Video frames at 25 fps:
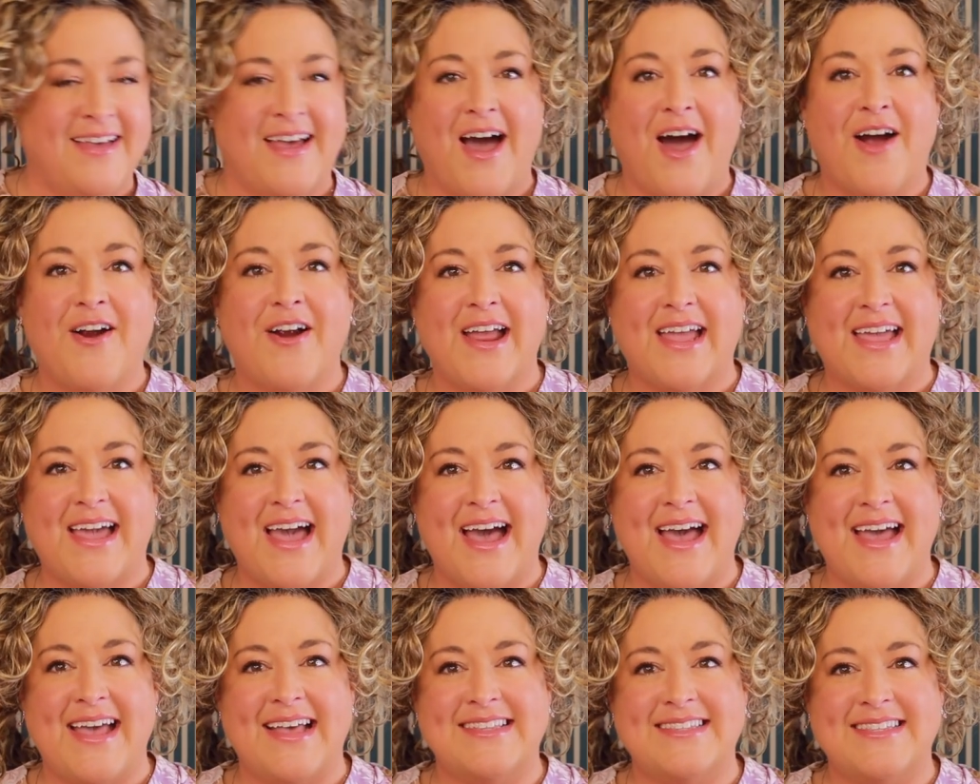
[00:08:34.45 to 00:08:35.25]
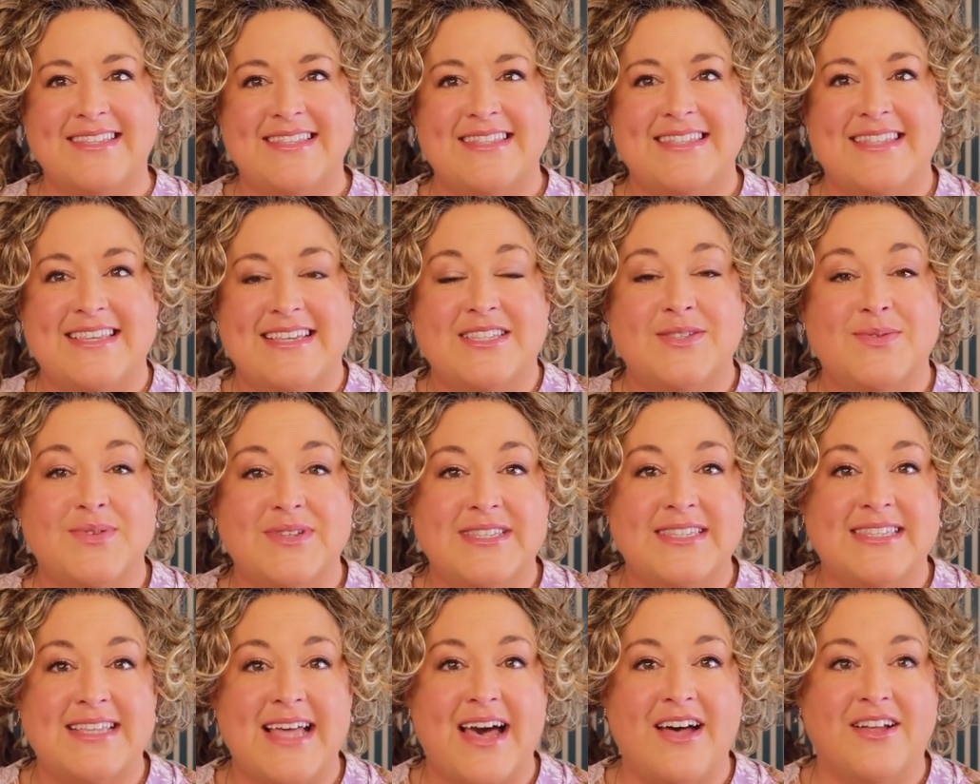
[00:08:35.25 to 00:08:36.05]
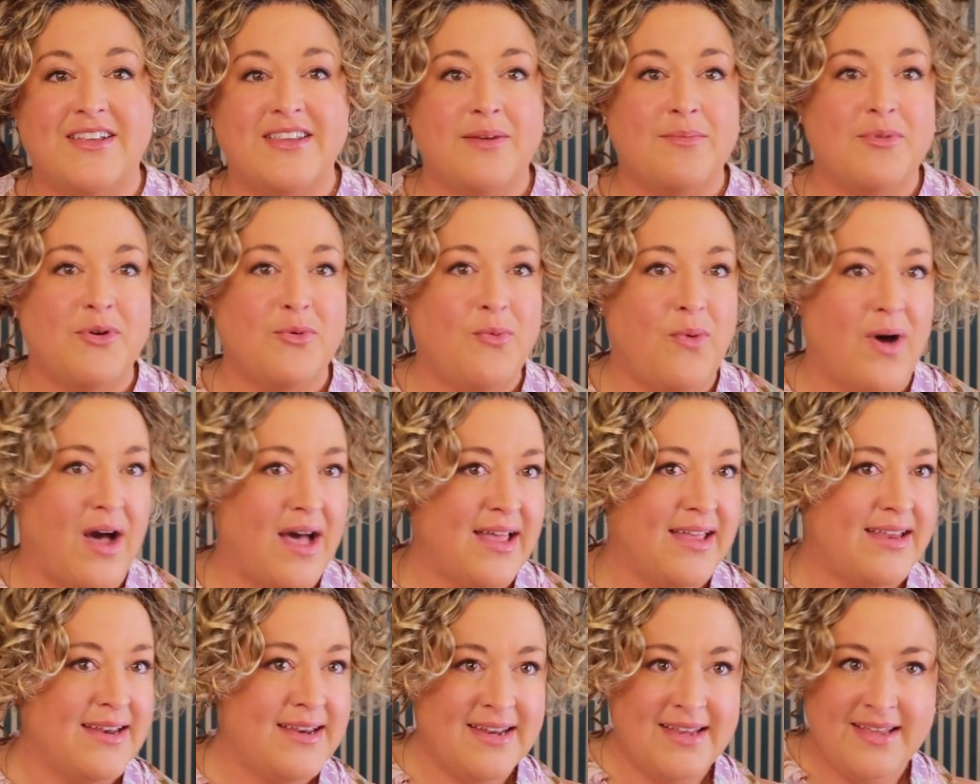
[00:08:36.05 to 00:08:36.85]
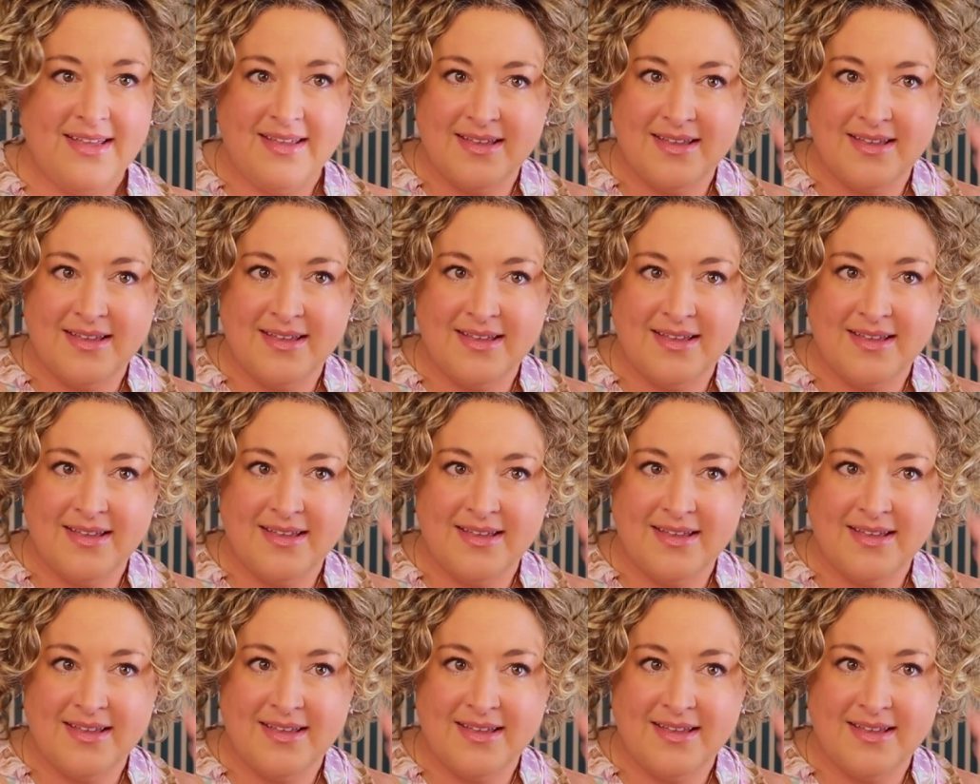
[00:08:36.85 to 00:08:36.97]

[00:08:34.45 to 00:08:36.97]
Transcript: All right, guys, this was style number one.